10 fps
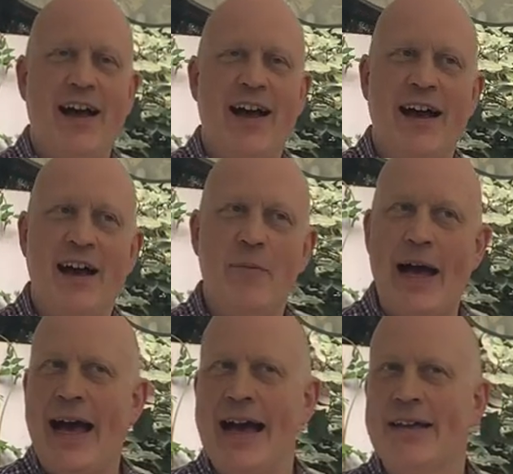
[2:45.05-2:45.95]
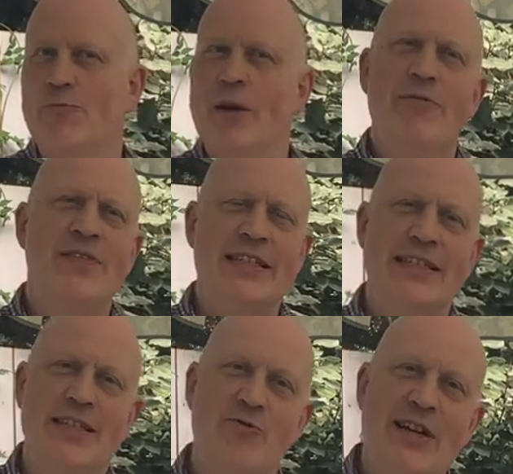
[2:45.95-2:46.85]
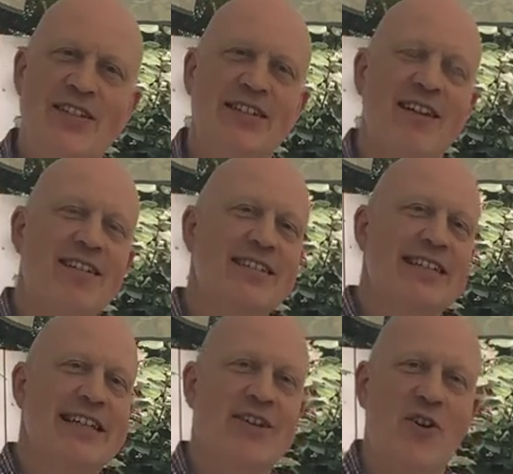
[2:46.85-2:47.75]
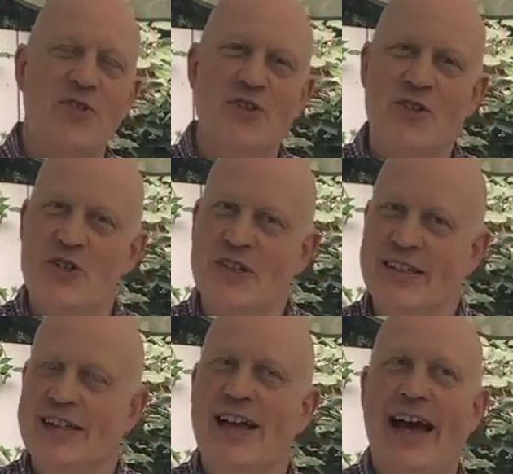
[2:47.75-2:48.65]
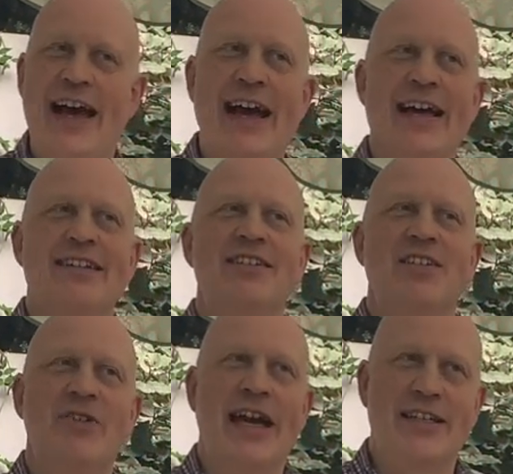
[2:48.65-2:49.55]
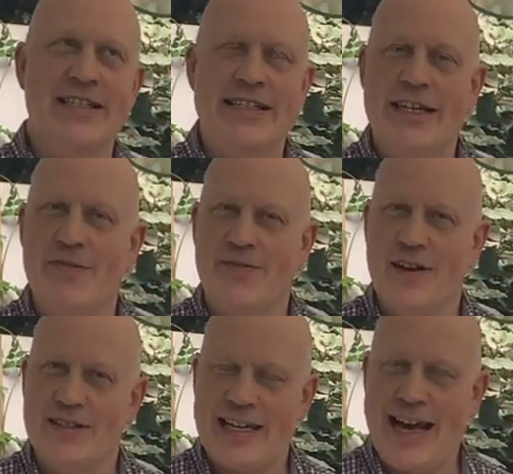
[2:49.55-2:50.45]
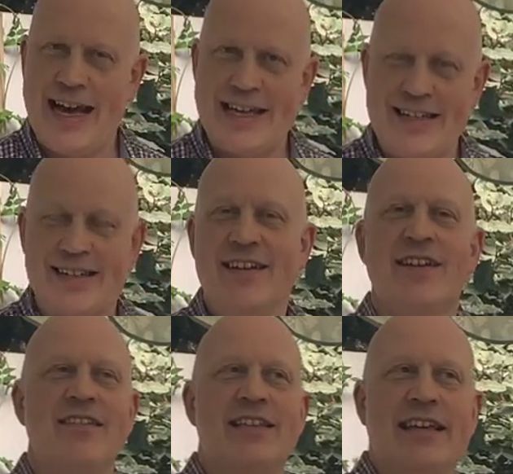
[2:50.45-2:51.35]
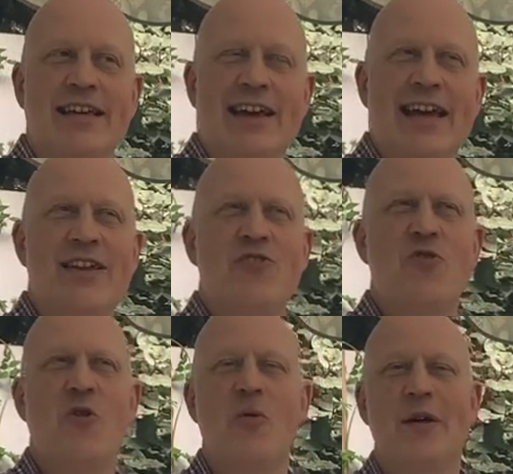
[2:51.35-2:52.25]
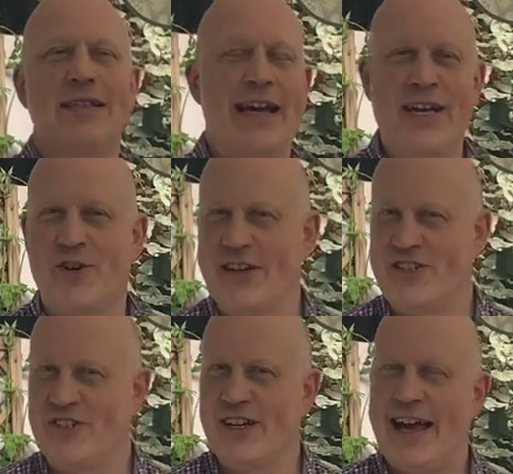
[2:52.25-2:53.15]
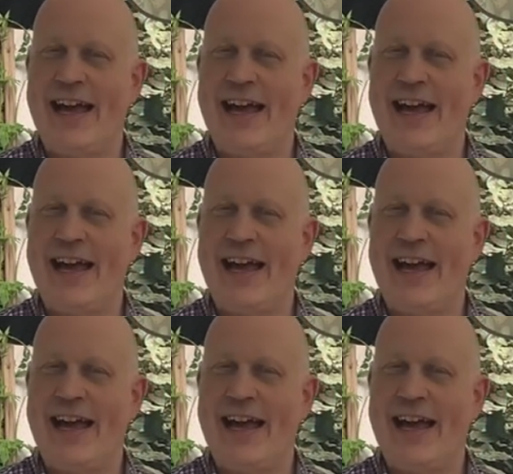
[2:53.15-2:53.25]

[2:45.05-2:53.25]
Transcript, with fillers: Um, and we visited the region last year on tour and you get to see at first hand the enormous acreage,